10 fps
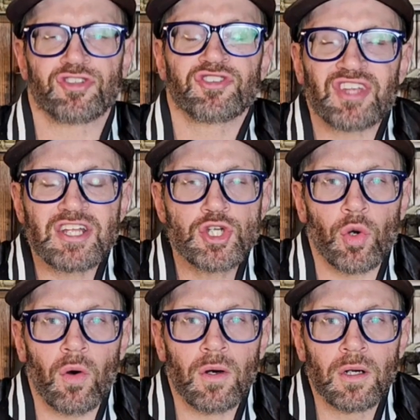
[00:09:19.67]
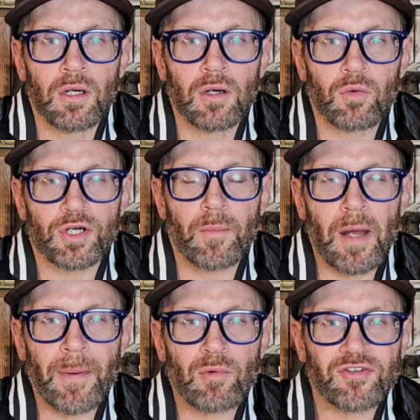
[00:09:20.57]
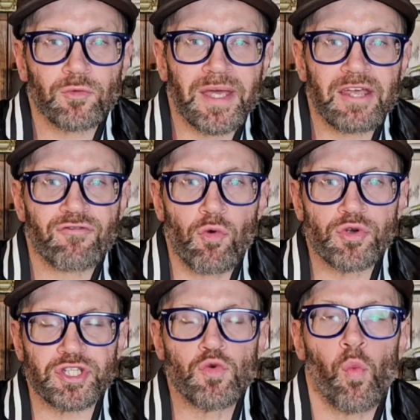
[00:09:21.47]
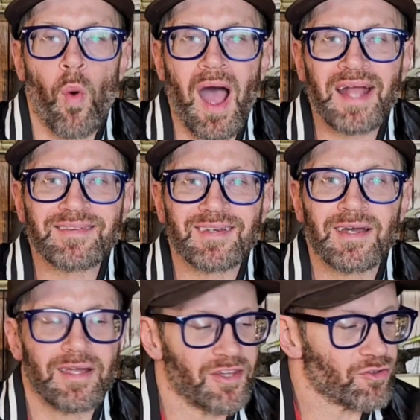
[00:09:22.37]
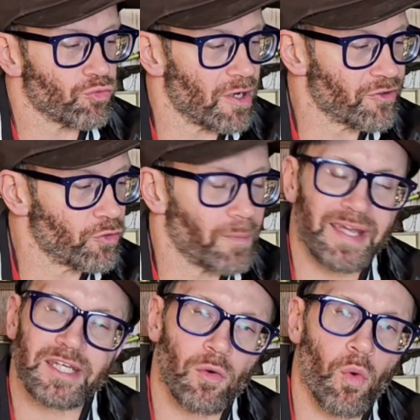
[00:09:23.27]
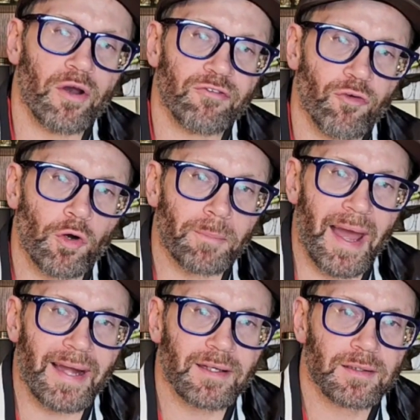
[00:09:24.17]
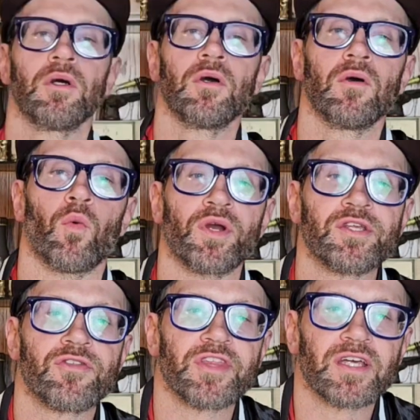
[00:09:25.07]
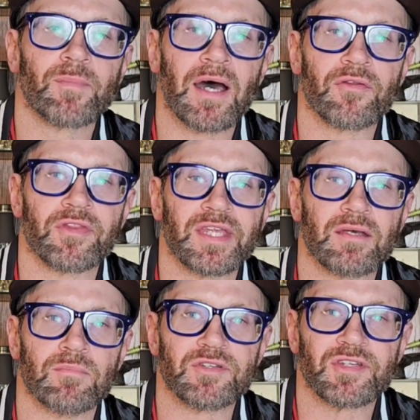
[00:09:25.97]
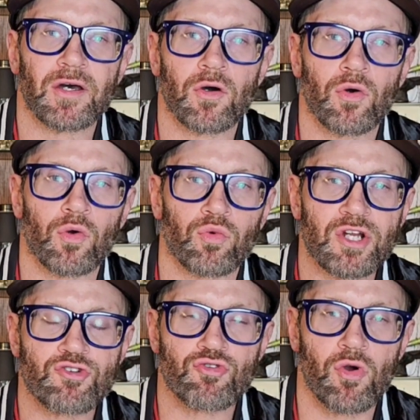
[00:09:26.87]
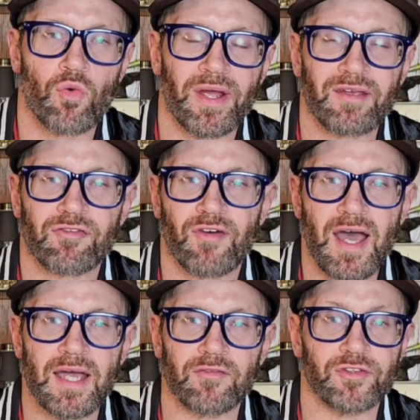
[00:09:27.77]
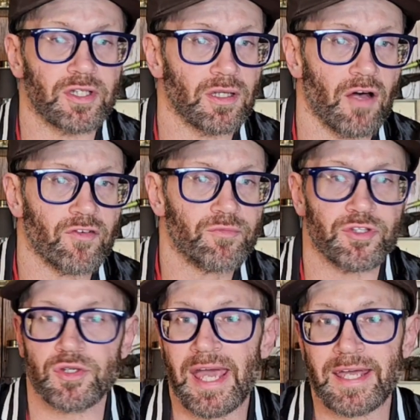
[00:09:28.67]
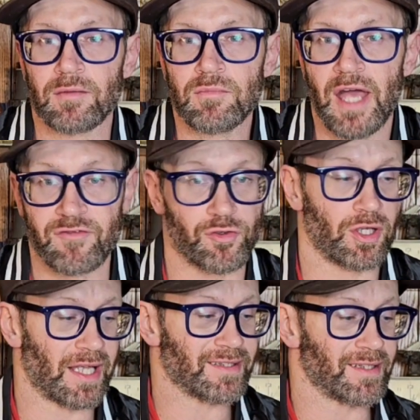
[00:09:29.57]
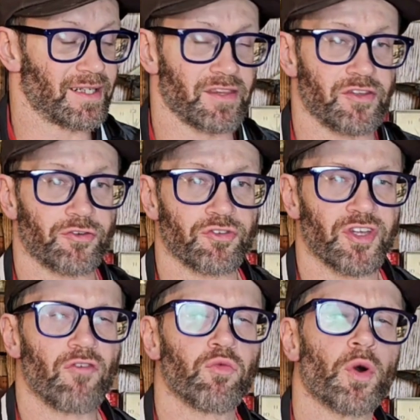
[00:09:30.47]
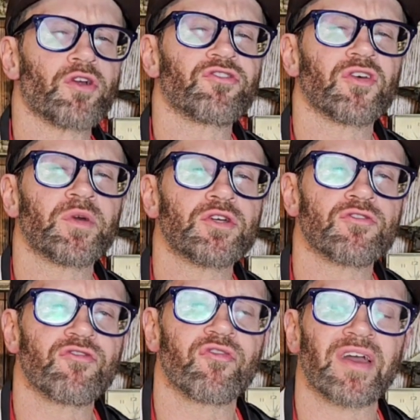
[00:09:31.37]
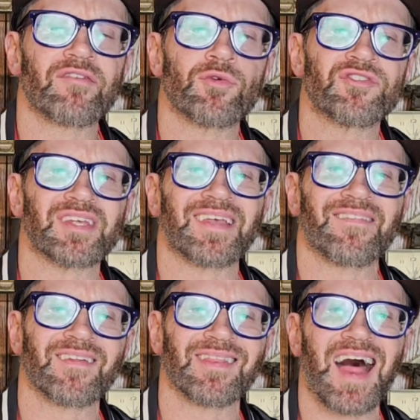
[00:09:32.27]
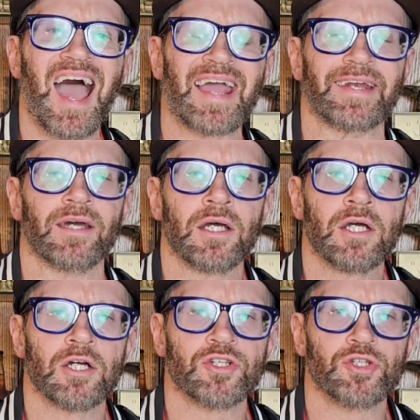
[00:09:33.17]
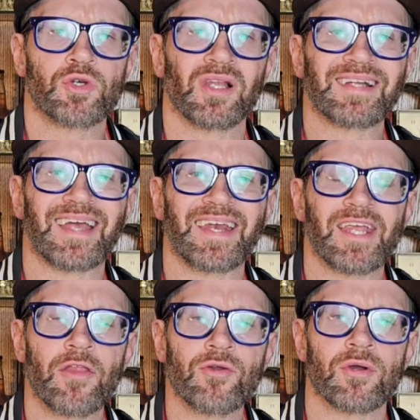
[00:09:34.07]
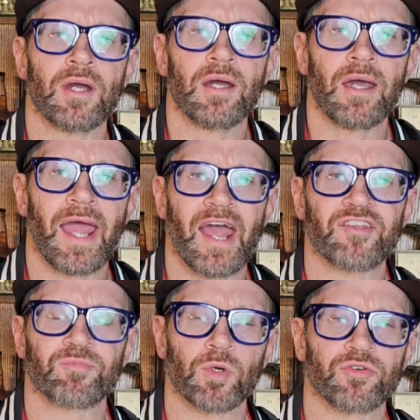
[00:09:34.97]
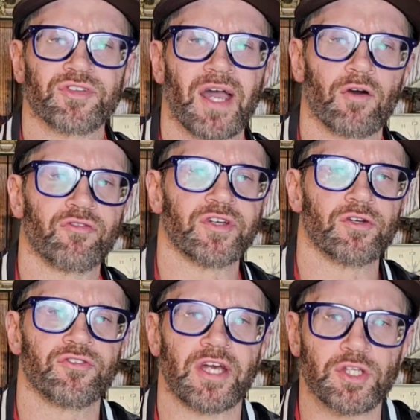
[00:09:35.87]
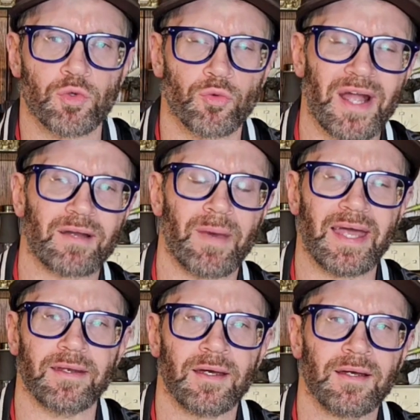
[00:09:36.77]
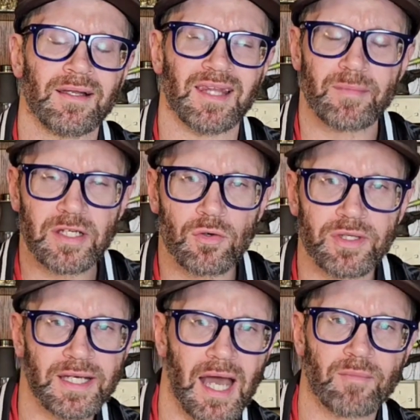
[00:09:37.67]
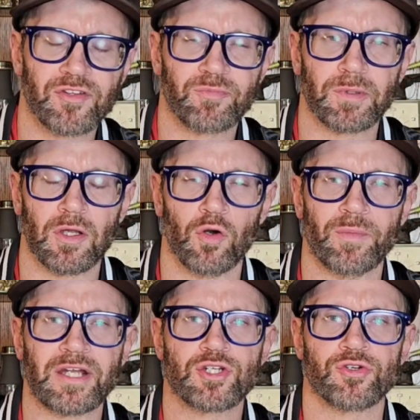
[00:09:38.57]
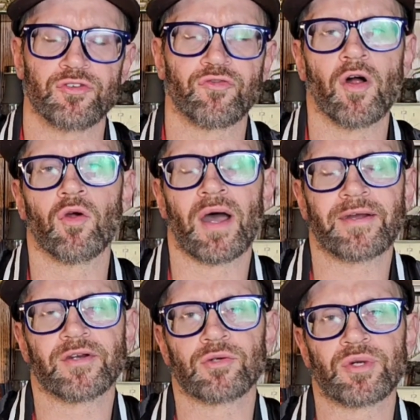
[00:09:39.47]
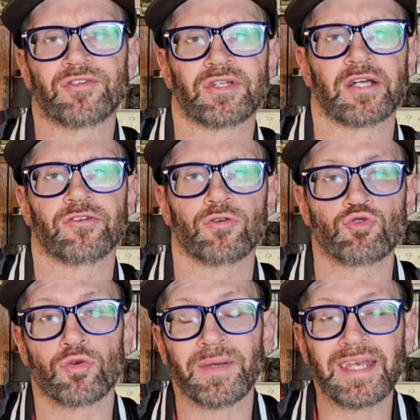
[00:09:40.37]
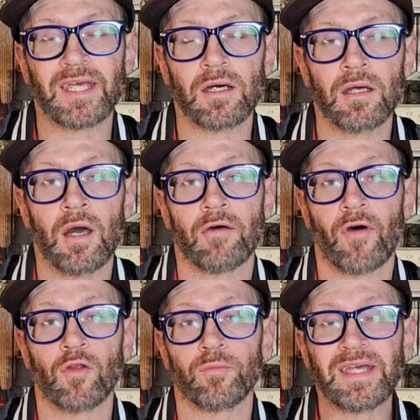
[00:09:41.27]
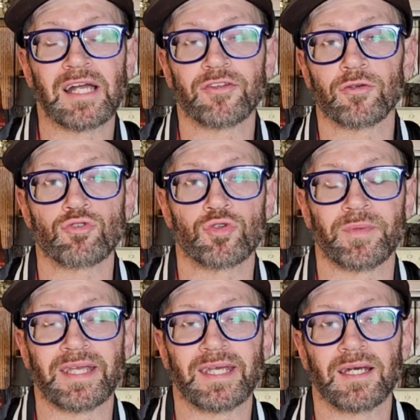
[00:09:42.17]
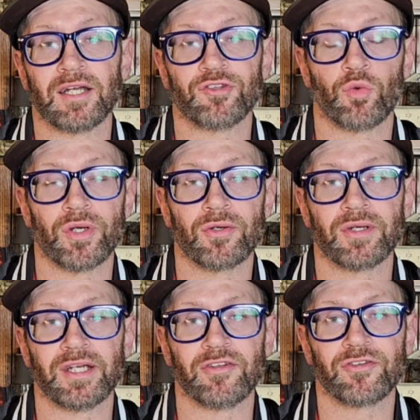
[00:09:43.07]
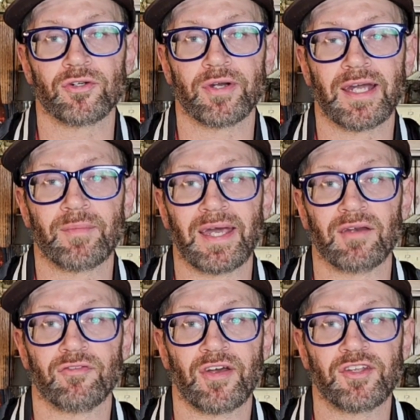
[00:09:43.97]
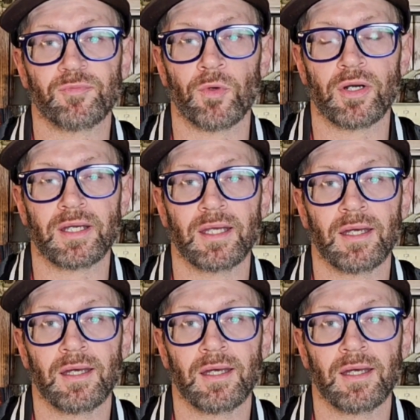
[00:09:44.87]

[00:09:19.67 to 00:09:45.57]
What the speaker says: It's essential. We're coming up on WrestleMania 4. Do you want this WrestleMania 1 4-pack? What do you think about the Mattel Retro Wave 5? Do you love them? Do you hate them? Have you collected any of these yourself? What are some of your favorites in the line? Do you collect any other Hasbro style figures that you would recommend? Let me know in the comments below. Make sure you follow Iron on Wrestling on social media. Follow me on social media, on Twitter, Instagram, and Facebook.